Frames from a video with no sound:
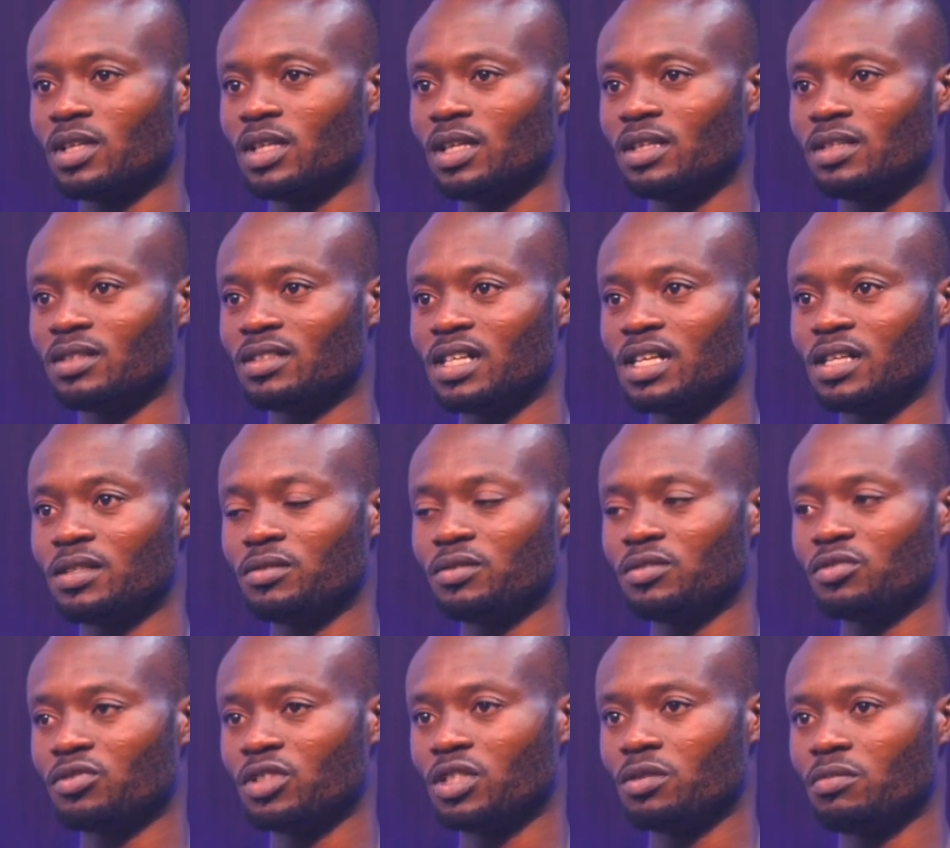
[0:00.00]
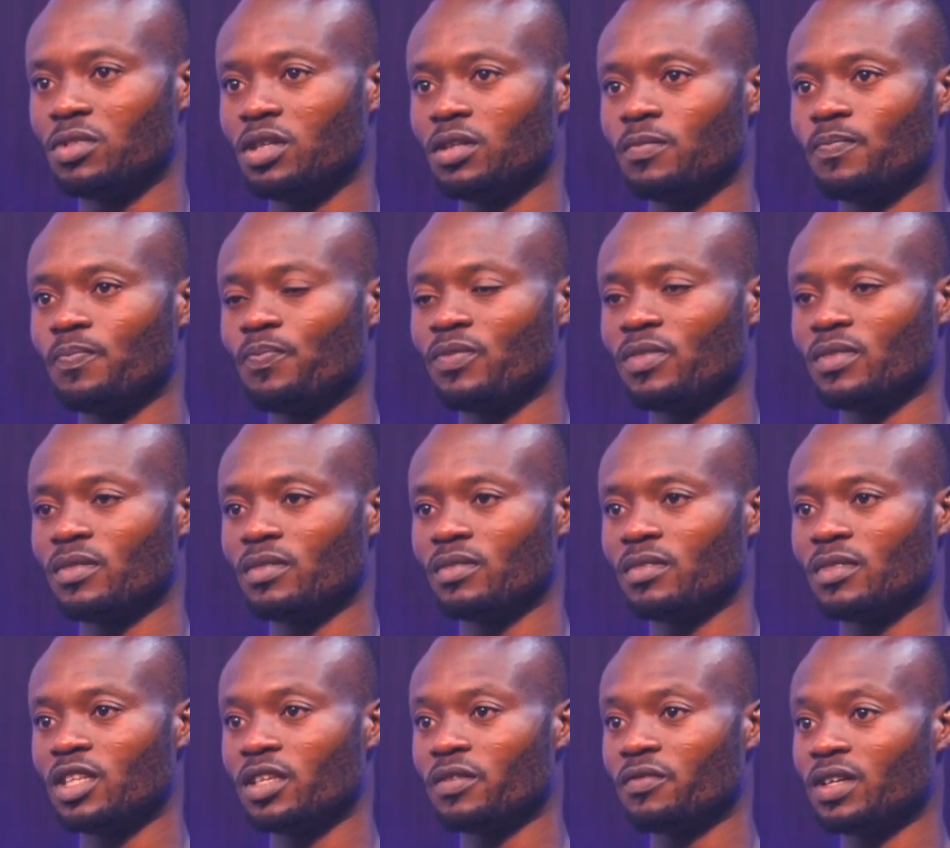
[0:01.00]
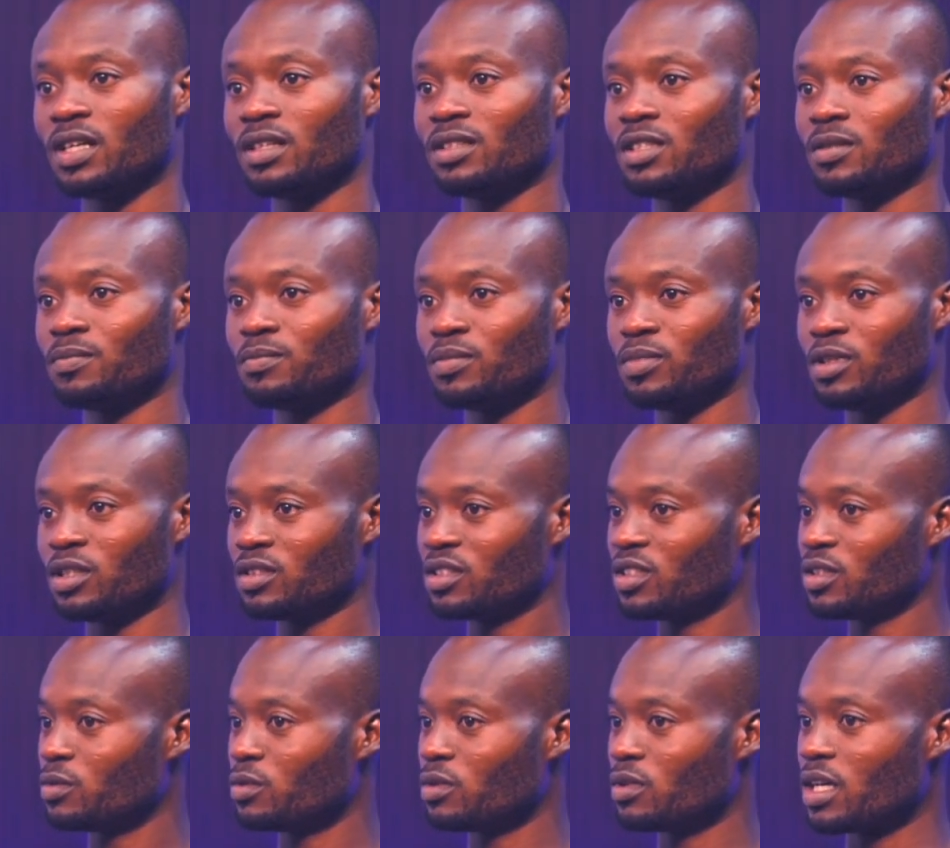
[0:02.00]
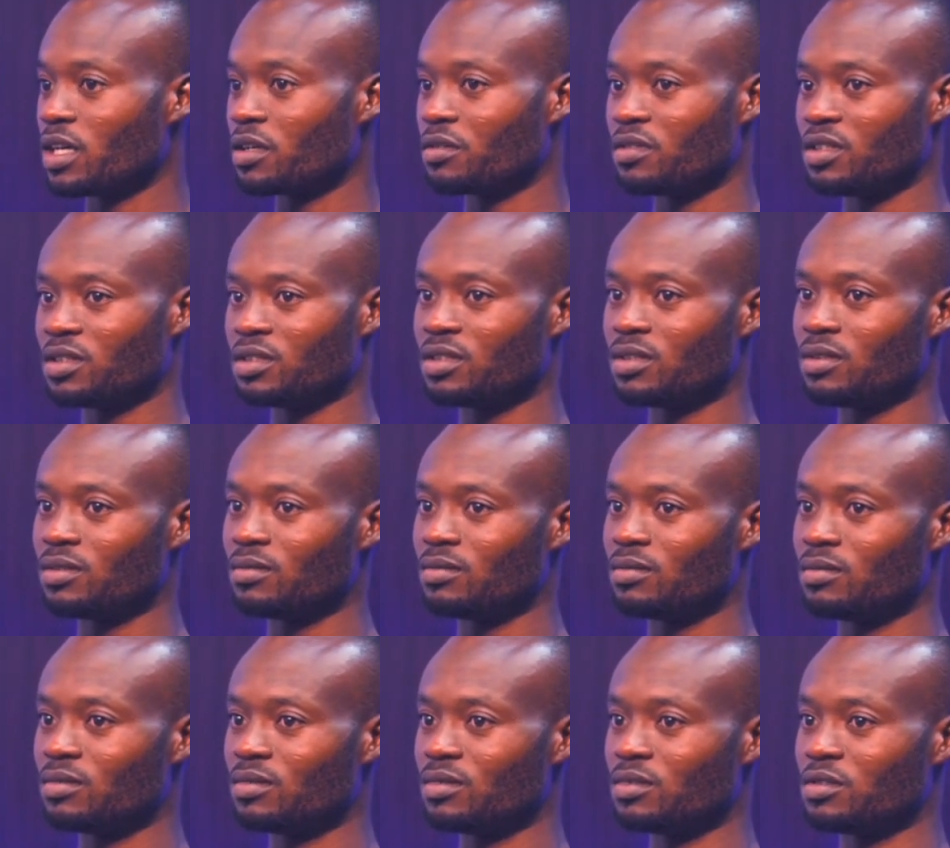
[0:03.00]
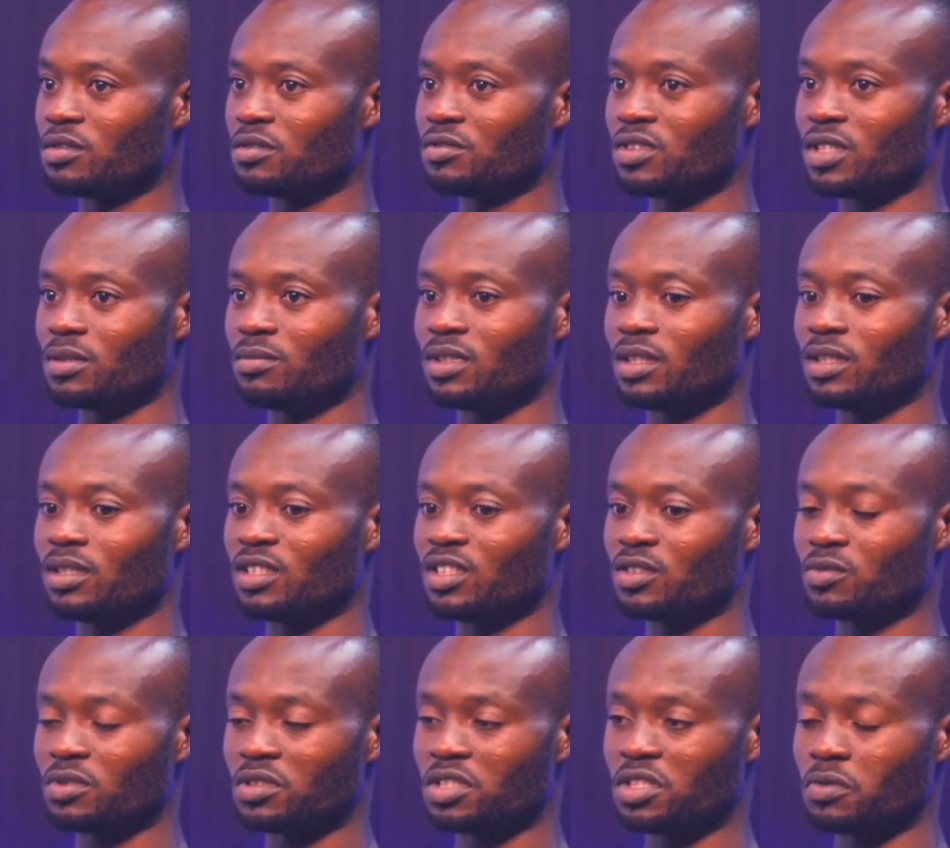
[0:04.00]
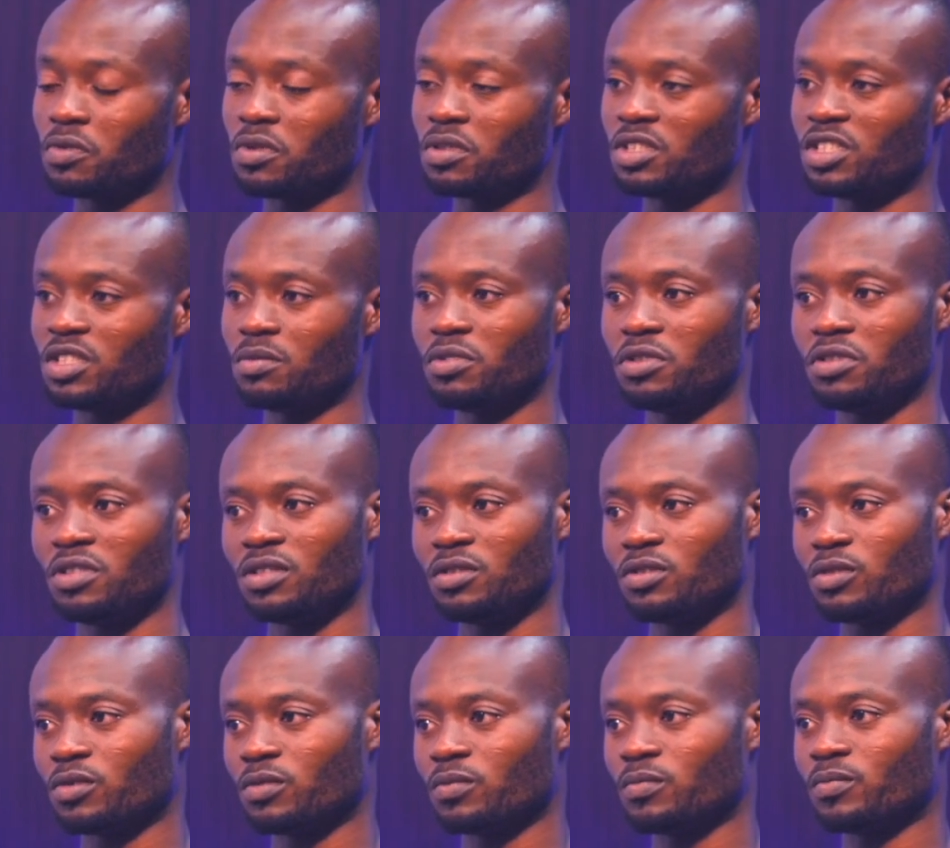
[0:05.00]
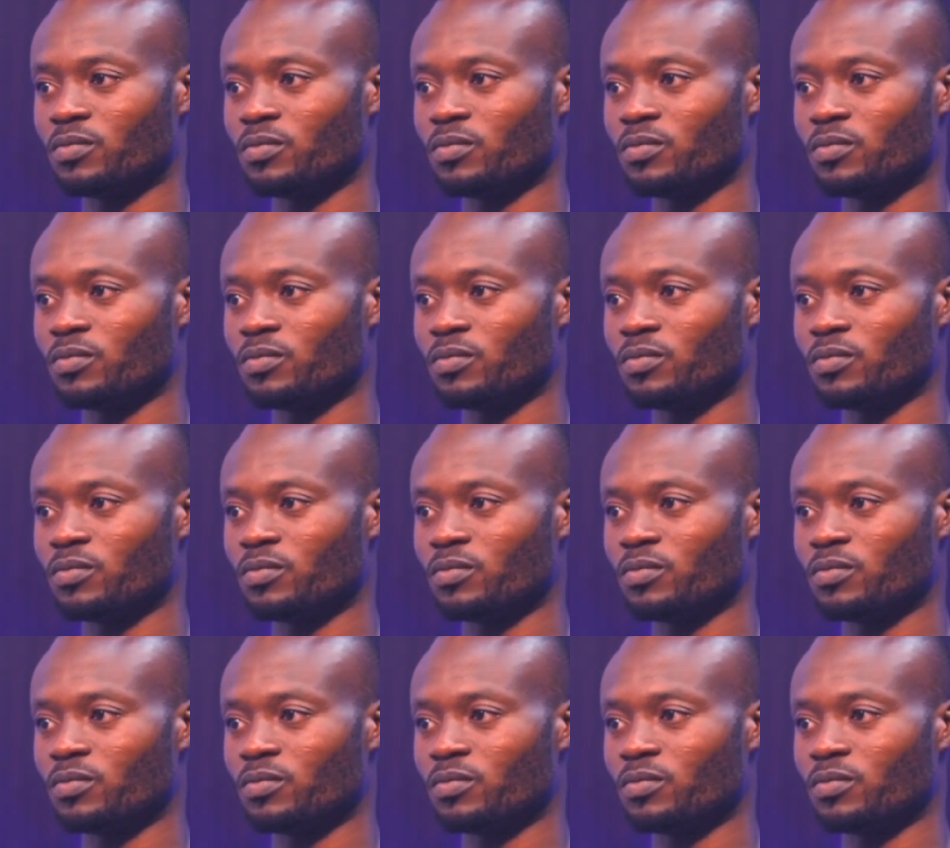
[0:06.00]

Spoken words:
he decided to train me. In fact, the person who agreed to train me is the building too.